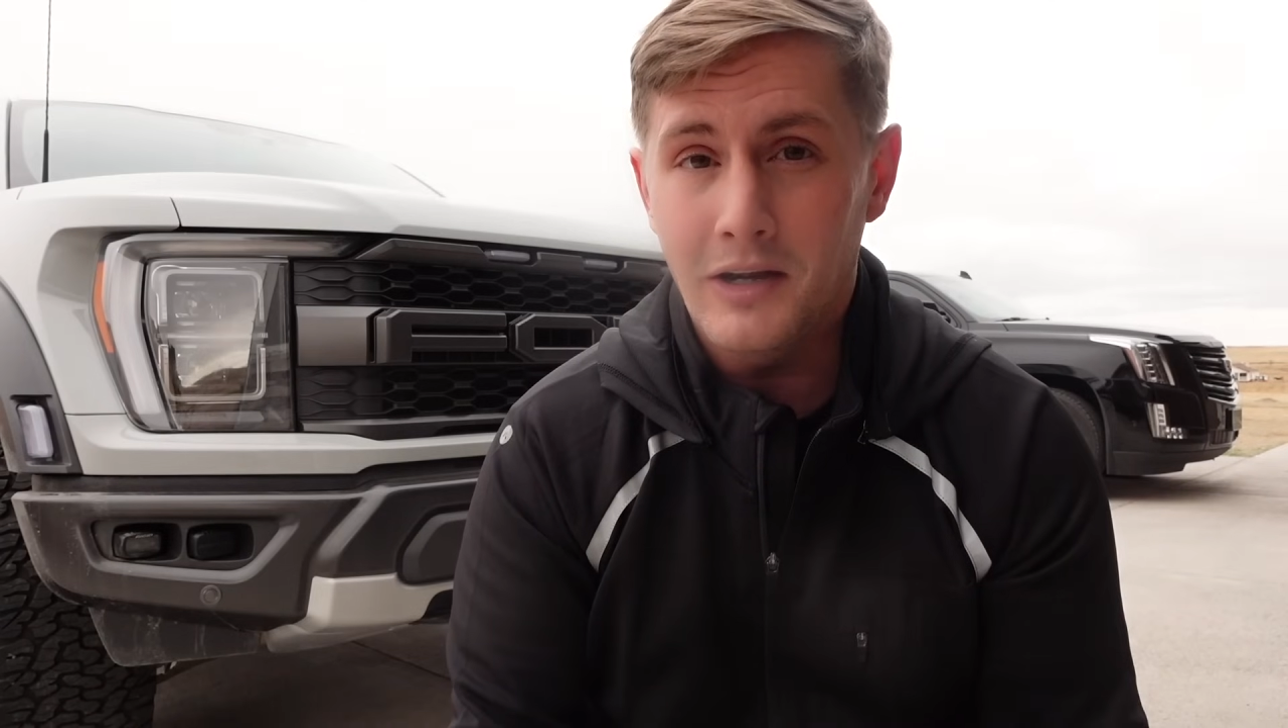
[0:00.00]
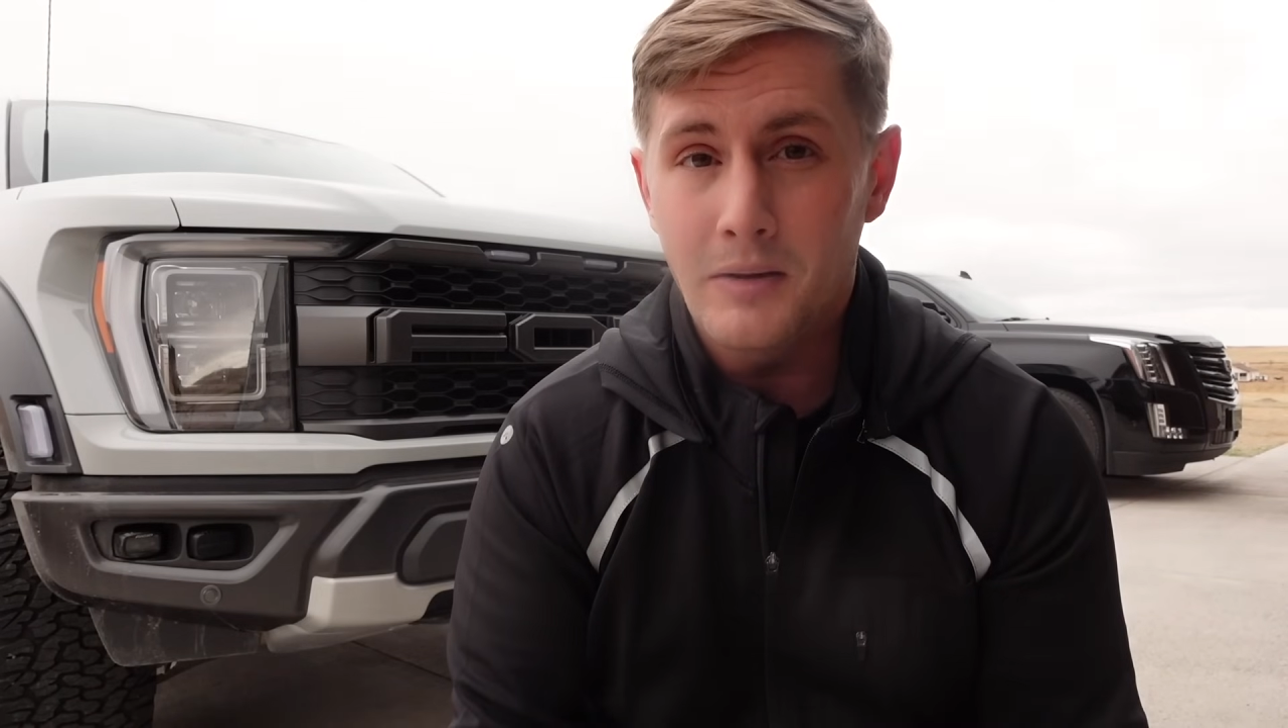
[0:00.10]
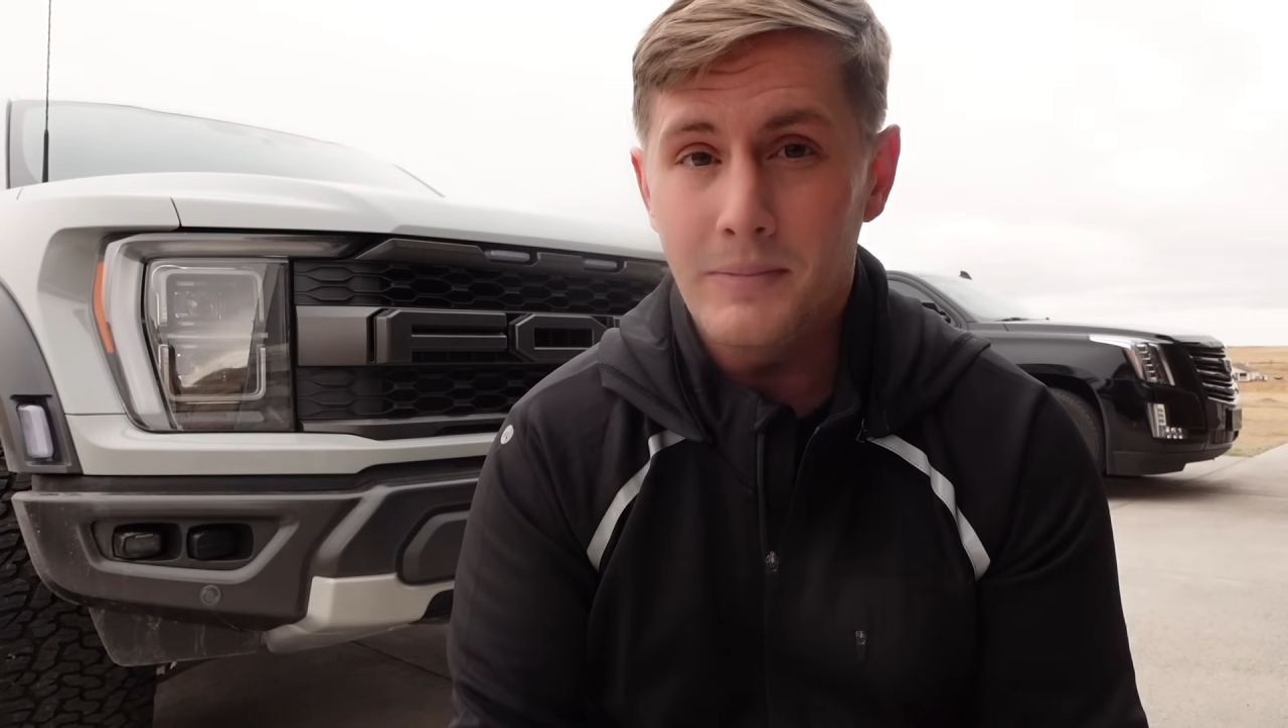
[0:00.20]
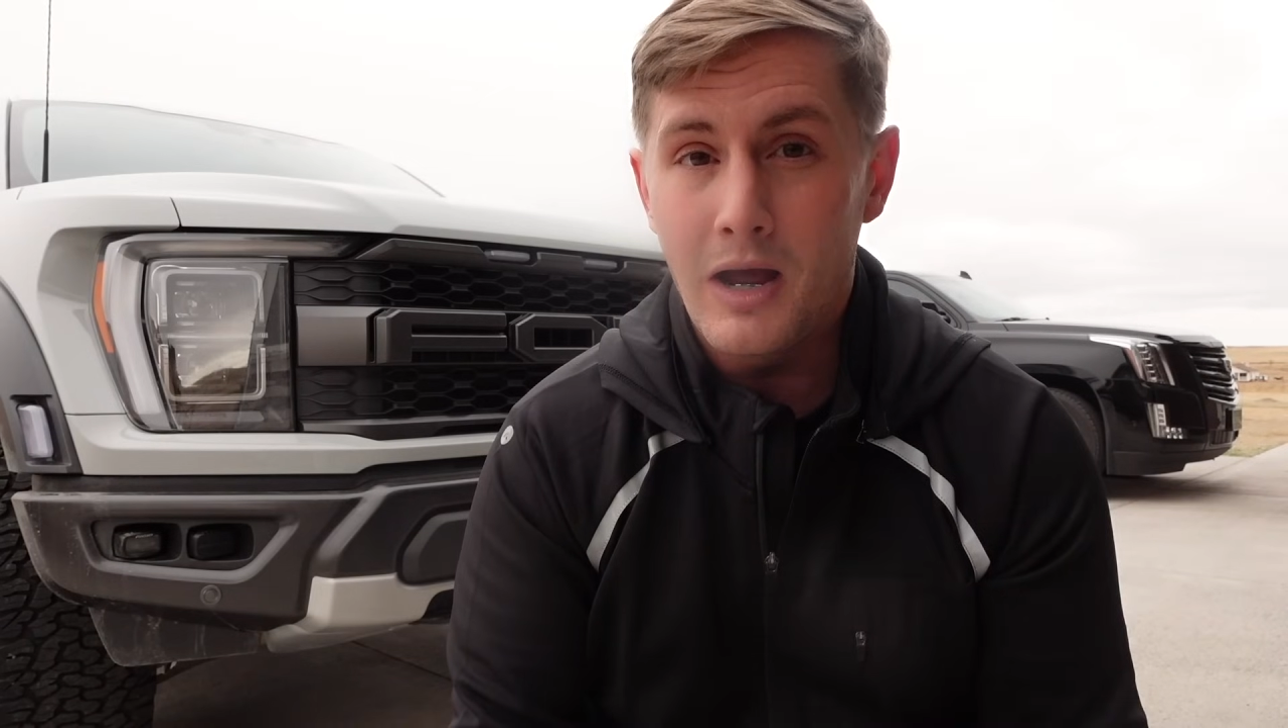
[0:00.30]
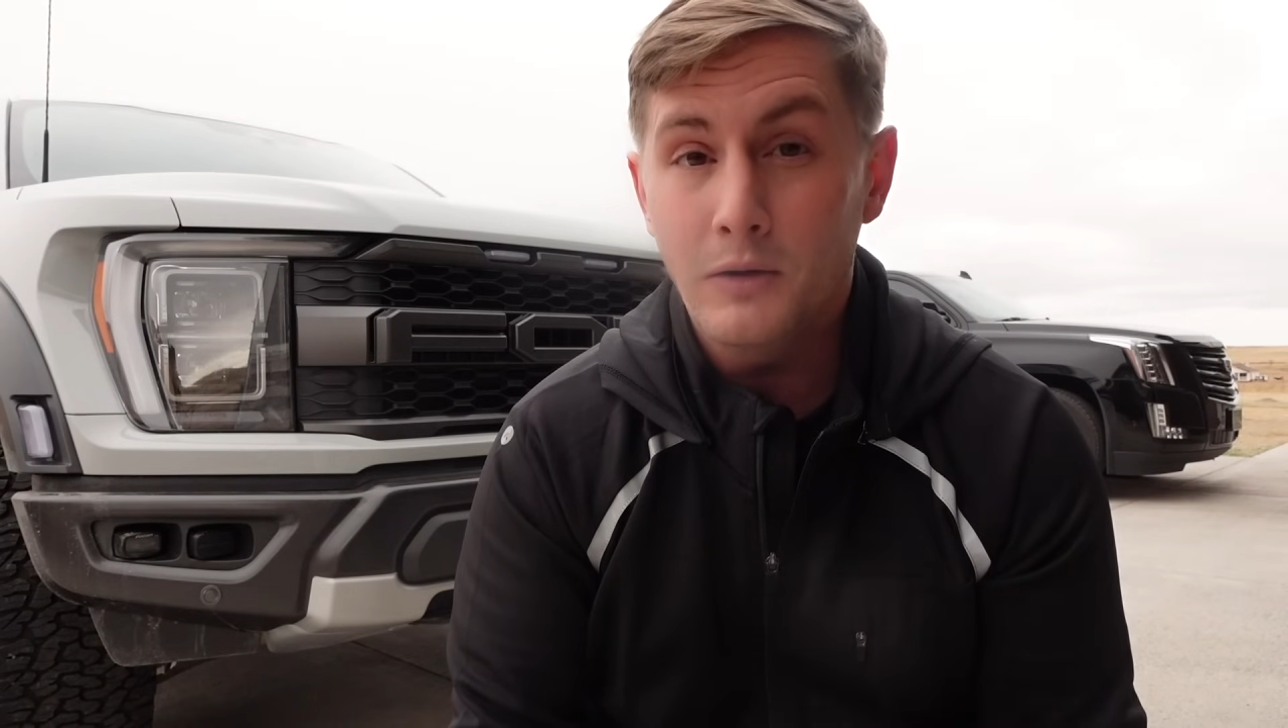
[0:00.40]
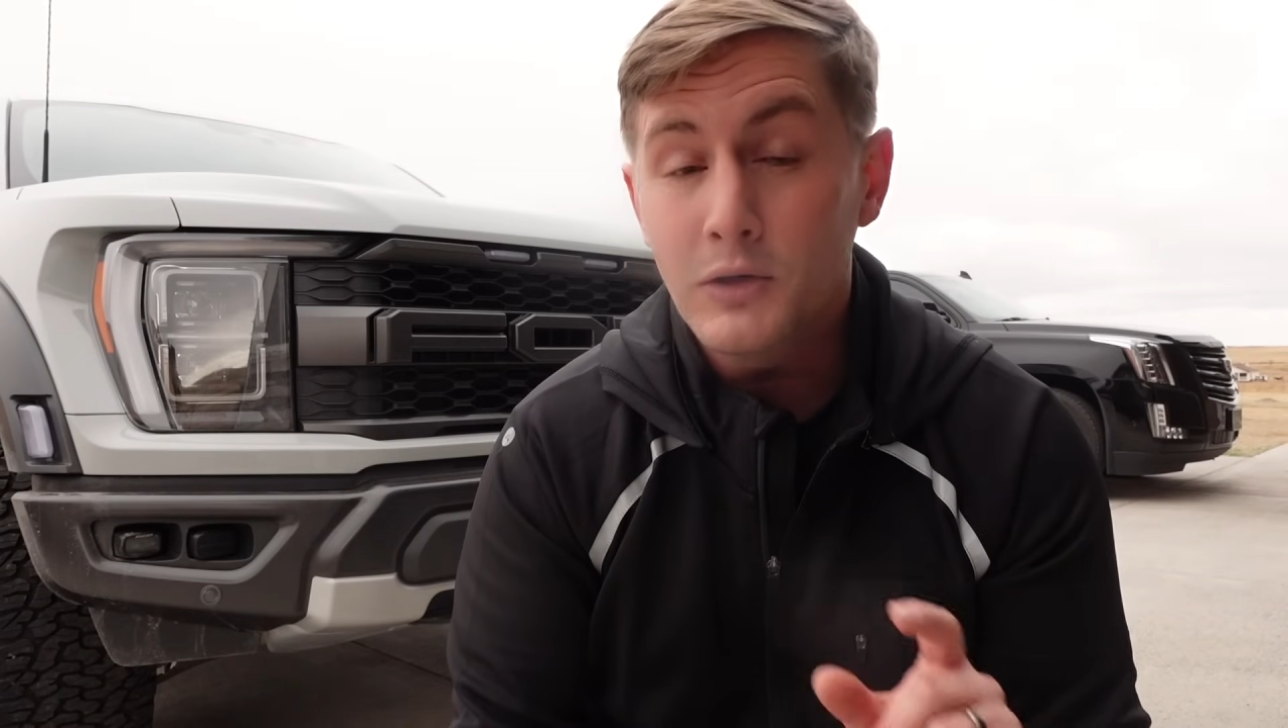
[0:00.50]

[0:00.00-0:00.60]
on them now